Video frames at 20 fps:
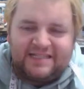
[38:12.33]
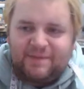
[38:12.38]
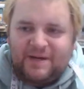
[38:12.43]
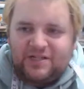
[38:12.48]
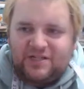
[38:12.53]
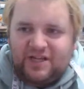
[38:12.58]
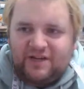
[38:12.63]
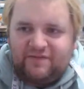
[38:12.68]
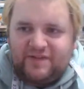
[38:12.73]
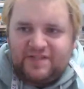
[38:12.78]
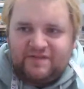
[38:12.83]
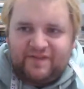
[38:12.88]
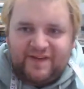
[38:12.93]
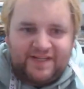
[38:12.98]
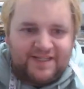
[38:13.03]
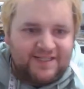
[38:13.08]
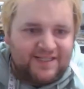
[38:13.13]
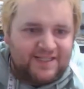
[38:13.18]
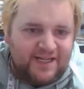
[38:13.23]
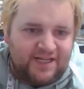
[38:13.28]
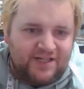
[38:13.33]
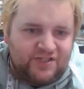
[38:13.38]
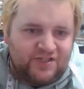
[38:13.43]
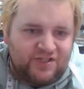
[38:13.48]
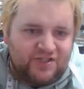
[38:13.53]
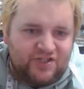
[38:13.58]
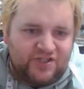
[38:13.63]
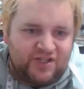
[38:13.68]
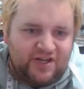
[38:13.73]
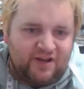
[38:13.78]
especially if it's
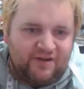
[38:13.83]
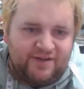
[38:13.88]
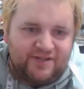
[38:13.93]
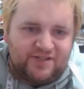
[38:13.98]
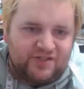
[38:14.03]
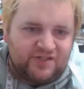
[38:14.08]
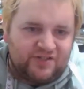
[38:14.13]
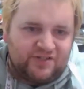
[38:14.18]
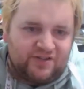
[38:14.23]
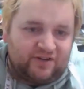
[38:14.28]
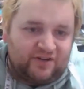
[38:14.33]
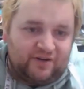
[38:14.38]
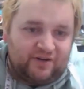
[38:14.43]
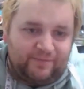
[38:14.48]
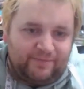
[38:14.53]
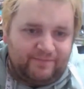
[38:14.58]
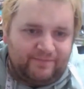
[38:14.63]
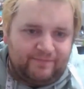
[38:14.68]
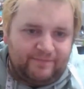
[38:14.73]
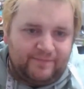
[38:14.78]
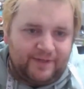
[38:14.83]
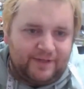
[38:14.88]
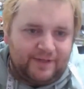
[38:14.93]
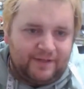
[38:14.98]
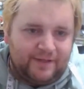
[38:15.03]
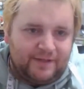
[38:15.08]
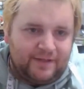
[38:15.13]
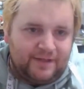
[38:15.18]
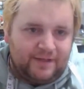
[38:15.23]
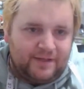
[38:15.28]
vintage, because you know it's just it's not
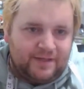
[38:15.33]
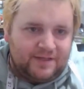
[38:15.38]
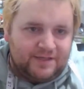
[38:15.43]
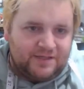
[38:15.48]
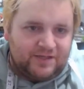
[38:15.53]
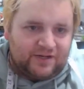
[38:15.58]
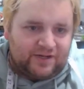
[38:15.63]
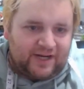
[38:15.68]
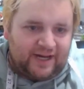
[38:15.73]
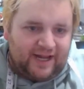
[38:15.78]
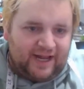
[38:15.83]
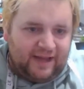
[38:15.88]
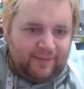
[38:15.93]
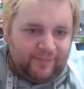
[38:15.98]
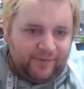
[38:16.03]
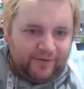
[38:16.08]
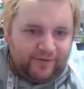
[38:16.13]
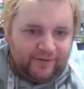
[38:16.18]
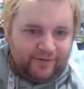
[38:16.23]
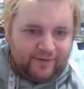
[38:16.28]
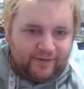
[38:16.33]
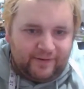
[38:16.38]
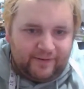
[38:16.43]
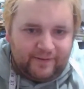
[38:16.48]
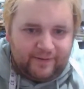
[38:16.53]
gonna happen.